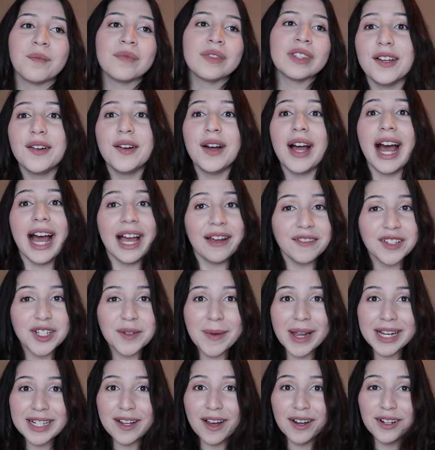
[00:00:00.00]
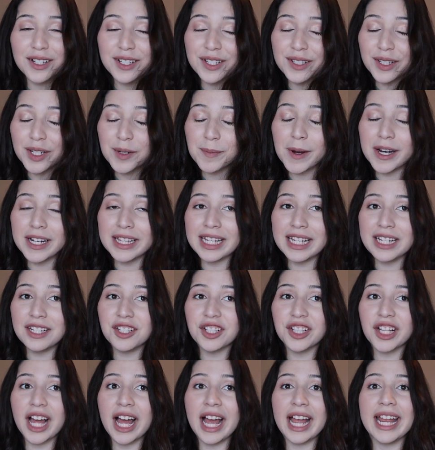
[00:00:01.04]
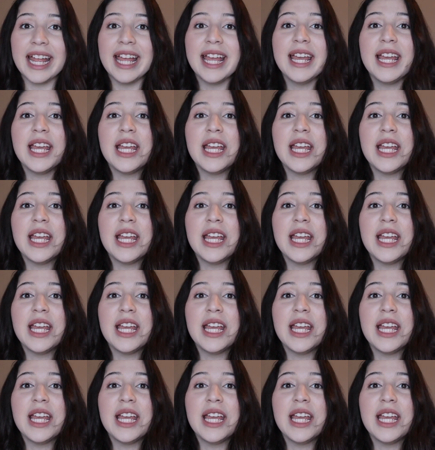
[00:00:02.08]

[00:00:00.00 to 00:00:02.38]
So after my daughter's third birthday in July,